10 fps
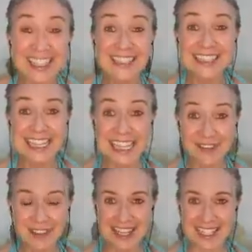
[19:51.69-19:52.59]

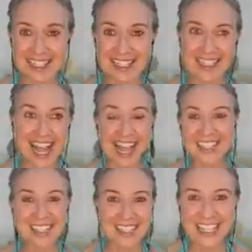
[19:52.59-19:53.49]
leave this
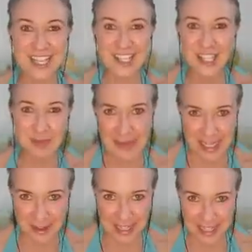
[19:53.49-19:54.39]
isolation
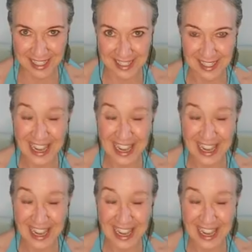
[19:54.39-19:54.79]
period